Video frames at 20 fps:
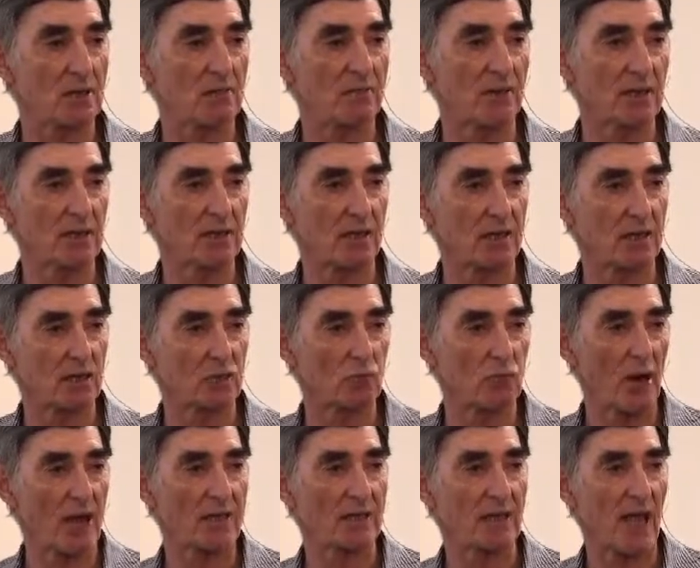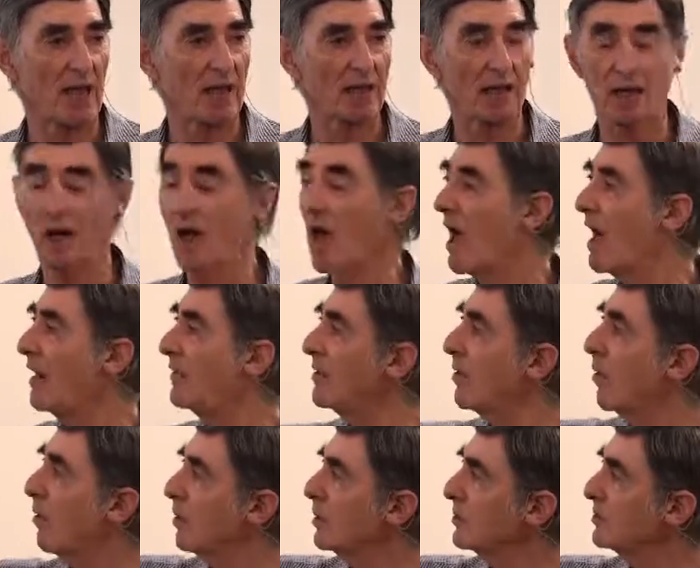of it, that it's rectangular, and the
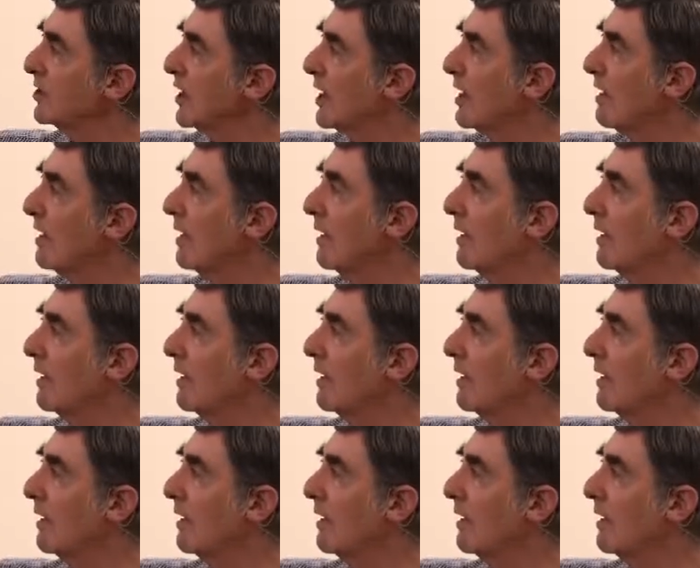altar,